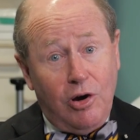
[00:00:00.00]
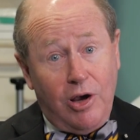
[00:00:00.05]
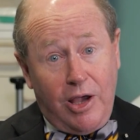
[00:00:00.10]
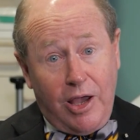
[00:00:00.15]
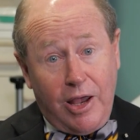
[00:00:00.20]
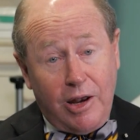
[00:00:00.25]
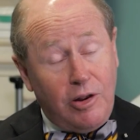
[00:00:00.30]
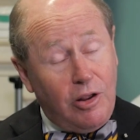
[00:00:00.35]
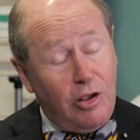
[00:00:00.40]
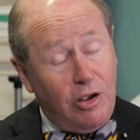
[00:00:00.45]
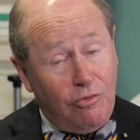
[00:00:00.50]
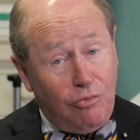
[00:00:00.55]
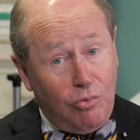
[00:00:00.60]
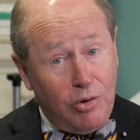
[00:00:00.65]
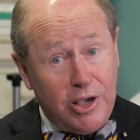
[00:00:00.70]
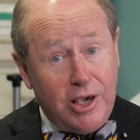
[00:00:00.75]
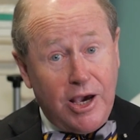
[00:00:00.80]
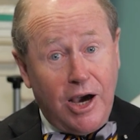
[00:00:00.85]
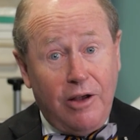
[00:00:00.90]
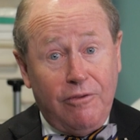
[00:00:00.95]
and if
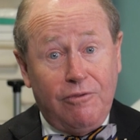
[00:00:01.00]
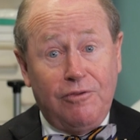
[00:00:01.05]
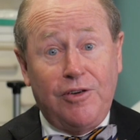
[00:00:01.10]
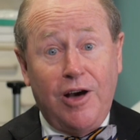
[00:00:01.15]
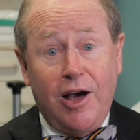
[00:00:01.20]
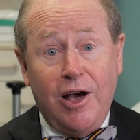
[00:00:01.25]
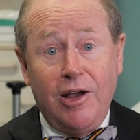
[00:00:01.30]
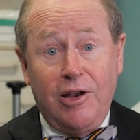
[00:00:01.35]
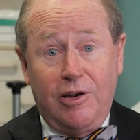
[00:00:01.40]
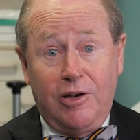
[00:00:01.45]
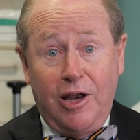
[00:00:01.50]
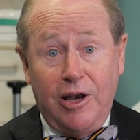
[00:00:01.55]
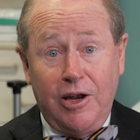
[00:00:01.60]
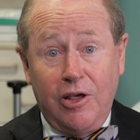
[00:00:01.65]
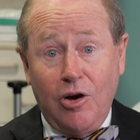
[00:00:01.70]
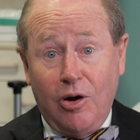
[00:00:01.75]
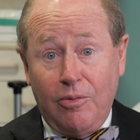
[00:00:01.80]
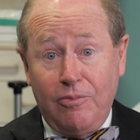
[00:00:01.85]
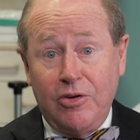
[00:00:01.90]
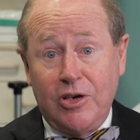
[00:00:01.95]
we can't find
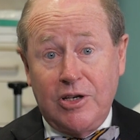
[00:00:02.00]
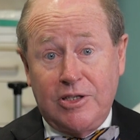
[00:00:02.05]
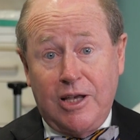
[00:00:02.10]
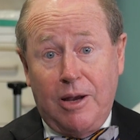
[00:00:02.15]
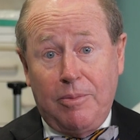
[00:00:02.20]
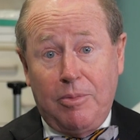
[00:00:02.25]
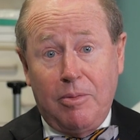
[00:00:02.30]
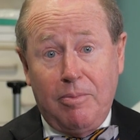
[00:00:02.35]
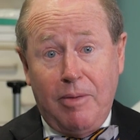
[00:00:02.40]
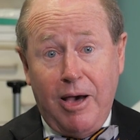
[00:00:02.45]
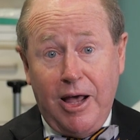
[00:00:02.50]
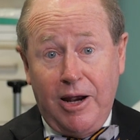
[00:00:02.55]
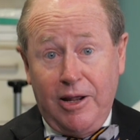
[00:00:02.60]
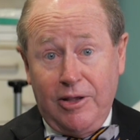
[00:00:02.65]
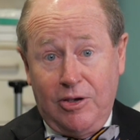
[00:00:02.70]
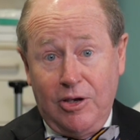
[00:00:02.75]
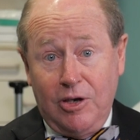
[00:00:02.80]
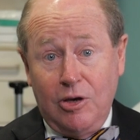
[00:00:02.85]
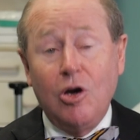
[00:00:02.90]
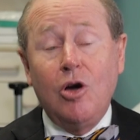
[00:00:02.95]
any obvious
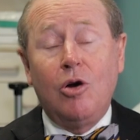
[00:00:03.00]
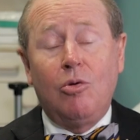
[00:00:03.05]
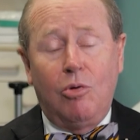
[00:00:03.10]
abnormality,